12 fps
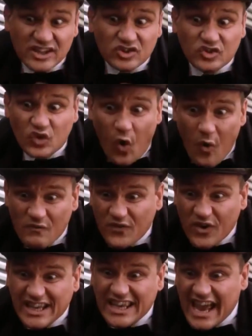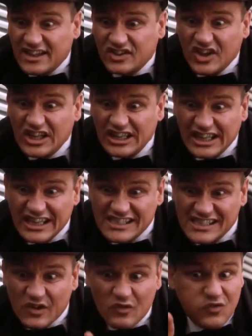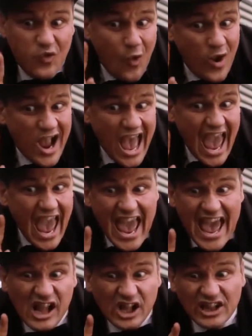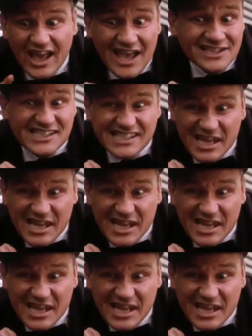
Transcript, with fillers: buys a train ticket for him, puts him in a